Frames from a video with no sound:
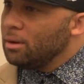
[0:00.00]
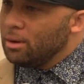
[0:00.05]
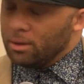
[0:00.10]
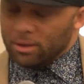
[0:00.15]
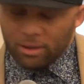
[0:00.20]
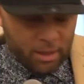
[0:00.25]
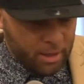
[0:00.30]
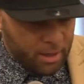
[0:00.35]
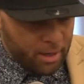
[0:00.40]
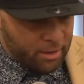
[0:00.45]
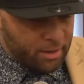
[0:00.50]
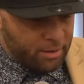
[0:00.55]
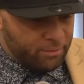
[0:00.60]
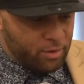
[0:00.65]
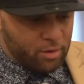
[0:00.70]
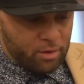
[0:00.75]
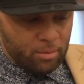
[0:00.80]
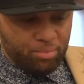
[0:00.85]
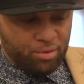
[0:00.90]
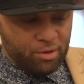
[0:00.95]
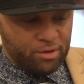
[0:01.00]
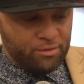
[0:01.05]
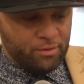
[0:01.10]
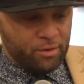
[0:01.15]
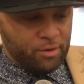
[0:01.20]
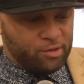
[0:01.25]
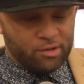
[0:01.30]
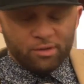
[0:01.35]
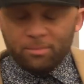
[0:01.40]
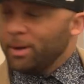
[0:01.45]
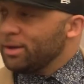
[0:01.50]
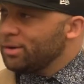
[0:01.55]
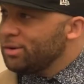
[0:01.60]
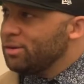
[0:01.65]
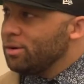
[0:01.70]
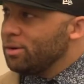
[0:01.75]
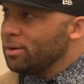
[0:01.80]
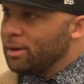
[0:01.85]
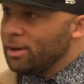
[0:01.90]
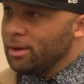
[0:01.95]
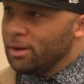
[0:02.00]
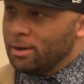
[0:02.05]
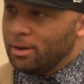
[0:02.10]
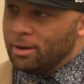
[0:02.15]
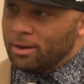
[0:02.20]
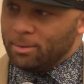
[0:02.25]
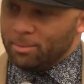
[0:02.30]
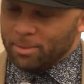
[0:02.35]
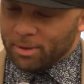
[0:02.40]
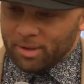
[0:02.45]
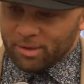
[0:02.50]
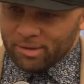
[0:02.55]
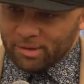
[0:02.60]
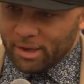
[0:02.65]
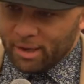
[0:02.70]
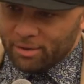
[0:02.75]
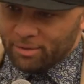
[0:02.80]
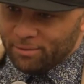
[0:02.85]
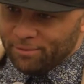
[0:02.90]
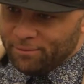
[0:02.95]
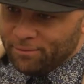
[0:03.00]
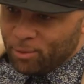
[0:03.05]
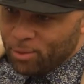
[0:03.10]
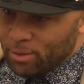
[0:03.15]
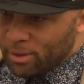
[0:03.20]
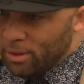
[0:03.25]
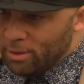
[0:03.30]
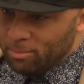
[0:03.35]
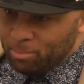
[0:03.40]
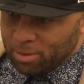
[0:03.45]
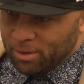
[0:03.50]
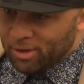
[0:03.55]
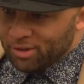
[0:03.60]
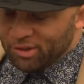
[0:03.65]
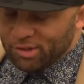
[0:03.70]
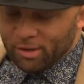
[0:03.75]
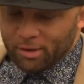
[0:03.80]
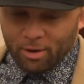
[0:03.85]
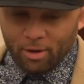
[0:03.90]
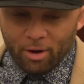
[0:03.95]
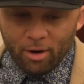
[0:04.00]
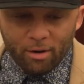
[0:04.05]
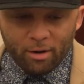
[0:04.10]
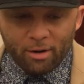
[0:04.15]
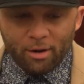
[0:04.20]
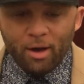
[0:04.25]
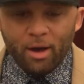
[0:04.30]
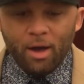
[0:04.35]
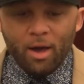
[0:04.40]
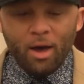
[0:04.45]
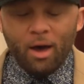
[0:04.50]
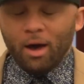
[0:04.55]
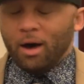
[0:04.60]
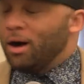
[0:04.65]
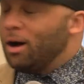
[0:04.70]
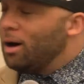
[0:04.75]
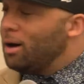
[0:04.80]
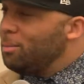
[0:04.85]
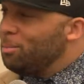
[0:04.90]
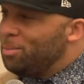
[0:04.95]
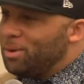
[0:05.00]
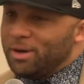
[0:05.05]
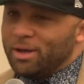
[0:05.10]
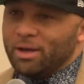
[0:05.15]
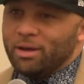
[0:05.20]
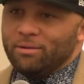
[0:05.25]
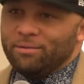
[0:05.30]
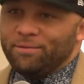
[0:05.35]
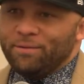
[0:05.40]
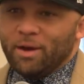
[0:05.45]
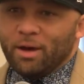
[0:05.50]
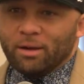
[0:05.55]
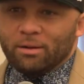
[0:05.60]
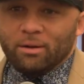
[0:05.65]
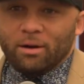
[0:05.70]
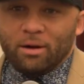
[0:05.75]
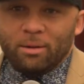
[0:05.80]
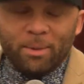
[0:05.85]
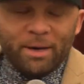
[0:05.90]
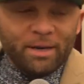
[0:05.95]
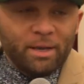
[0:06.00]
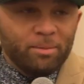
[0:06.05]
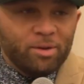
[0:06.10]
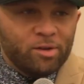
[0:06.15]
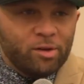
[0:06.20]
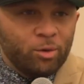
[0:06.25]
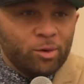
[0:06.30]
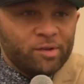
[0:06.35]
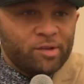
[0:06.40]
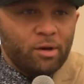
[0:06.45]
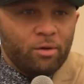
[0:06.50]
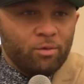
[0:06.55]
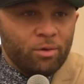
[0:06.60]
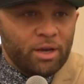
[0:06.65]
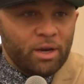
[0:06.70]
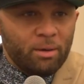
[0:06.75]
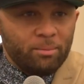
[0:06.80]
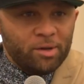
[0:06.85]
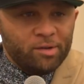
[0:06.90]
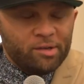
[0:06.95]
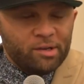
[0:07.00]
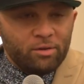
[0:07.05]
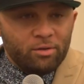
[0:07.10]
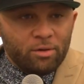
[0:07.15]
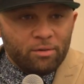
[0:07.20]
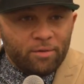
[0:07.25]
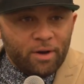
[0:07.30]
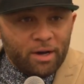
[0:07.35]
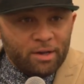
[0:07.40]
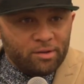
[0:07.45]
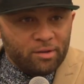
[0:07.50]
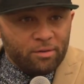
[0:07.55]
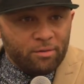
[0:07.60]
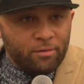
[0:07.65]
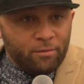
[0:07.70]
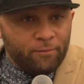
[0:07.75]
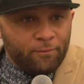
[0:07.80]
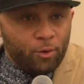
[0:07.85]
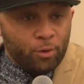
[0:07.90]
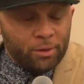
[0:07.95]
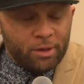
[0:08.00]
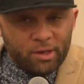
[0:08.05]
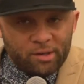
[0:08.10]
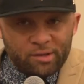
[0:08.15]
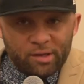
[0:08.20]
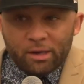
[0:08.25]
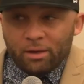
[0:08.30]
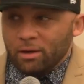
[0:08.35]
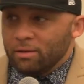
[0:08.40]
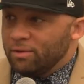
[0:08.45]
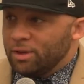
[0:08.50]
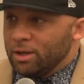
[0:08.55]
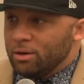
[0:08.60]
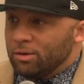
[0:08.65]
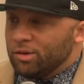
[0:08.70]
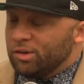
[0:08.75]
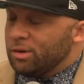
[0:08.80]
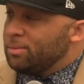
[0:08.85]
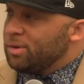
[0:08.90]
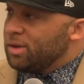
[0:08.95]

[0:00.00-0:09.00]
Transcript: Yeah, I'll give you the bridge version of my story because it has a 40 plus year arc. But in effect, my name is Lewis L. Reed. I'm the senior advisor for the executive leadership